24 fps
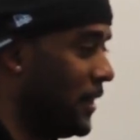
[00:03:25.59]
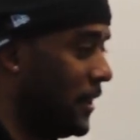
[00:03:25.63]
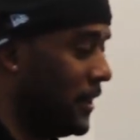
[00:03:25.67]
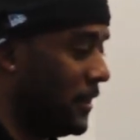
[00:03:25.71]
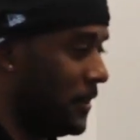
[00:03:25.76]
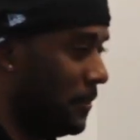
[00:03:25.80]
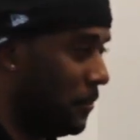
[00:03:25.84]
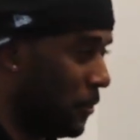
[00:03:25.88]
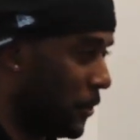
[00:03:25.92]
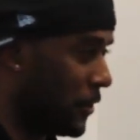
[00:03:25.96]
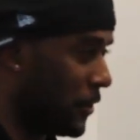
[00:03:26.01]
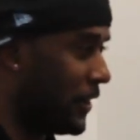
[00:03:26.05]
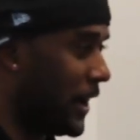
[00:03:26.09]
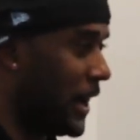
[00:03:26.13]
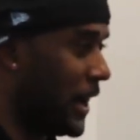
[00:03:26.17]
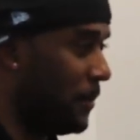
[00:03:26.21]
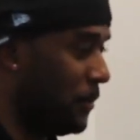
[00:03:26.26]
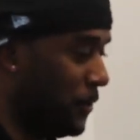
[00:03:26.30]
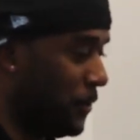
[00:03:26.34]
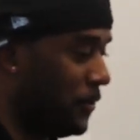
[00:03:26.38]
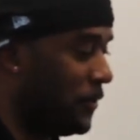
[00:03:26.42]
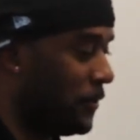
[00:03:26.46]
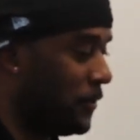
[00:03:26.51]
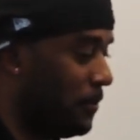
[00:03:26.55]
The more time
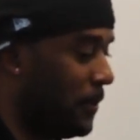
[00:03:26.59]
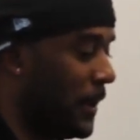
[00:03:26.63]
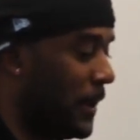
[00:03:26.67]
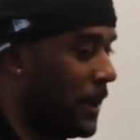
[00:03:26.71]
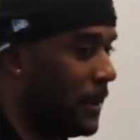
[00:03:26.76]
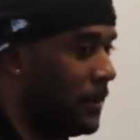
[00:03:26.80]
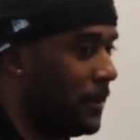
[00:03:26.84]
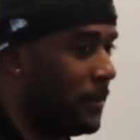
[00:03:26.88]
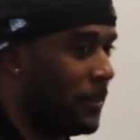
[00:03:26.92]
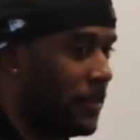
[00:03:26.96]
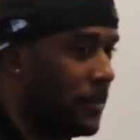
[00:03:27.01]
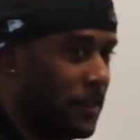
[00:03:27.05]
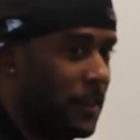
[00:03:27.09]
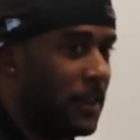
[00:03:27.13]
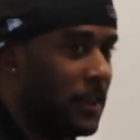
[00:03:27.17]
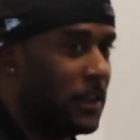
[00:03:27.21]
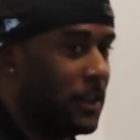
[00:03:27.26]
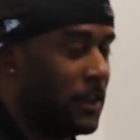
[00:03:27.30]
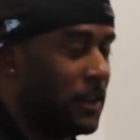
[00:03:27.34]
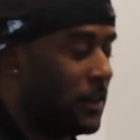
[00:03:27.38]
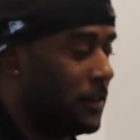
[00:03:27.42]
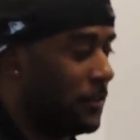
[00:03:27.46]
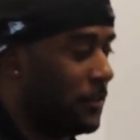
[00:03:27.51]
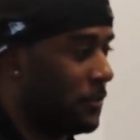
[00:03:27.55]
you spend
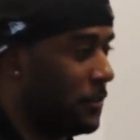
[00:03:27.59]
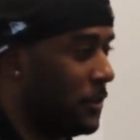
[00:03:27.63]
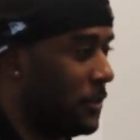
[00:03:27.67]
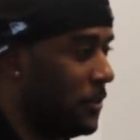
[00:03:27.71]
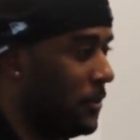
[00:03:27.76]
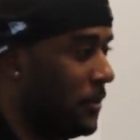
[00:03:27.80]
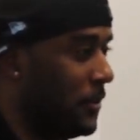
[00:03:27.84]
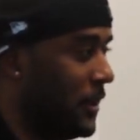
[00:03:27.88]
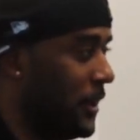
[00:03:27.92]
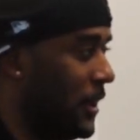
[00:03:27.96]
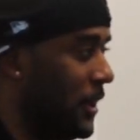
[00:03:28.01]
thinking it through,